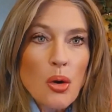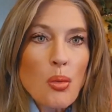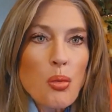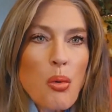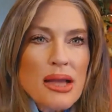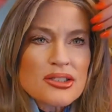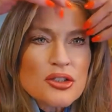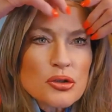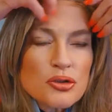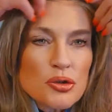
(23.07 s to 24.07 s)
What do
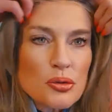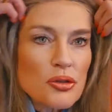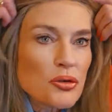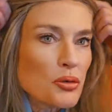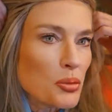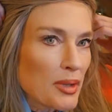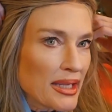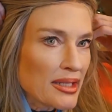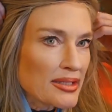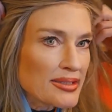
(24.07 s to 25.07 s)
you do with your
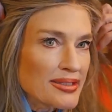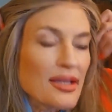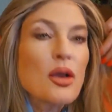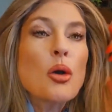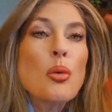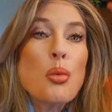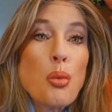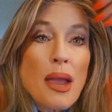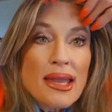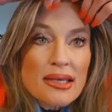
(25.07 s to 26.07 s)
wigs
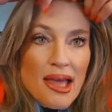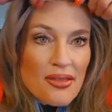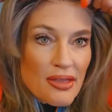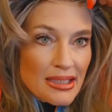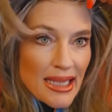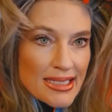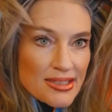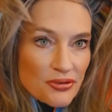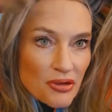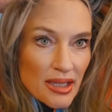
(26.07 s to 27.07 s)
when the
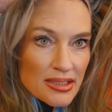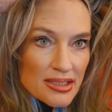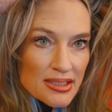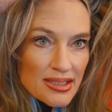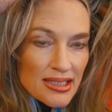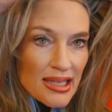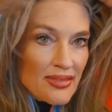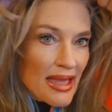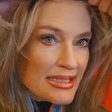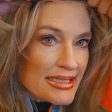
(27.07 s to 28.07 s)
lace front,
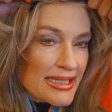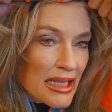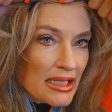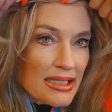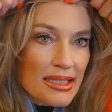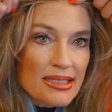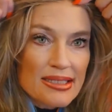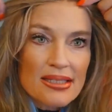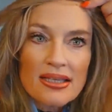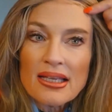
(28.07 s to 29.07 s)
that
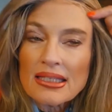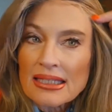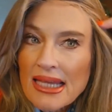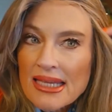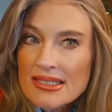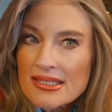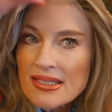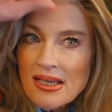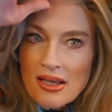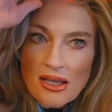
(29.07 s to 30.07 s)
delicate
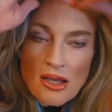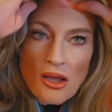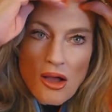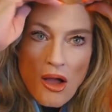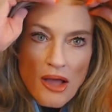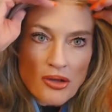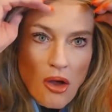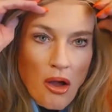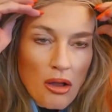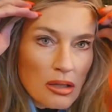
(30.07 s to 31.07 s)
lace on
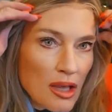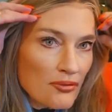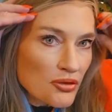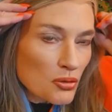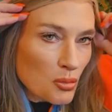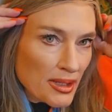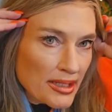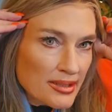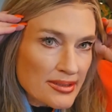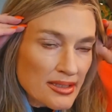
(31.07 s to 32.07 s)
all of your
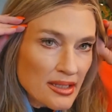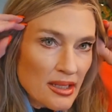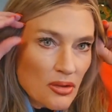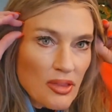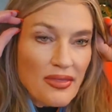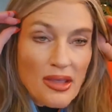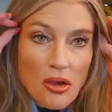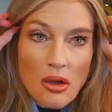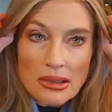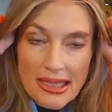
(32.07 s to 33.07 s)
wigs that they
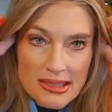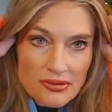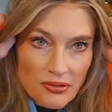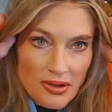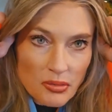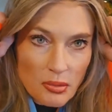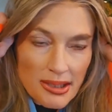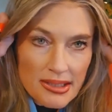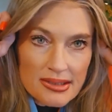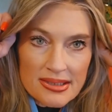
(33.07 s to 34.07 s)
call lace front
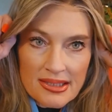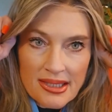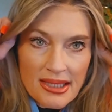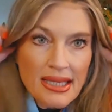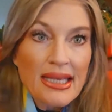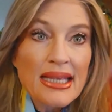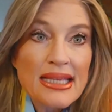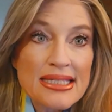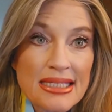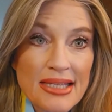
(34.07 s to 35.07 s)
wigs,
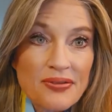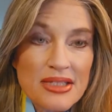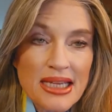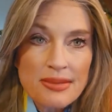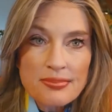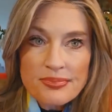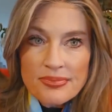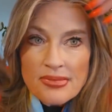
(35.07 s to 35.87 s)
is lifting?